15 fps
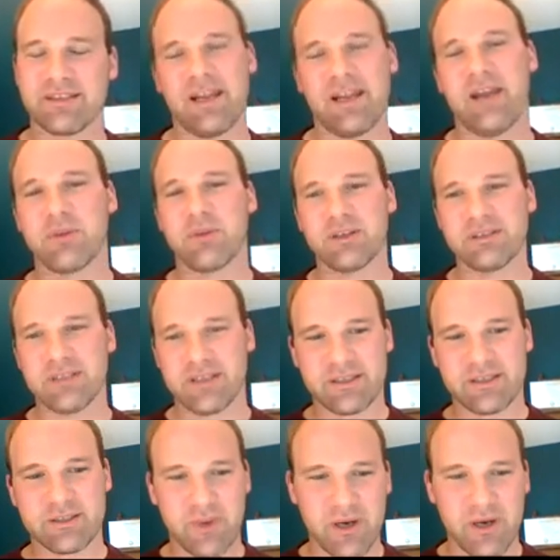neighbors in the
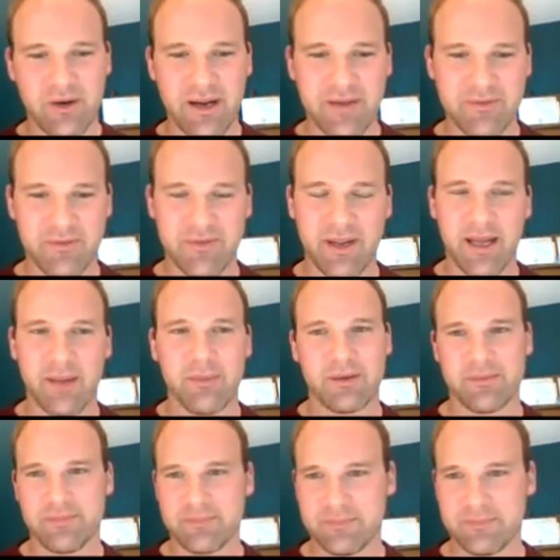square graph of gamma.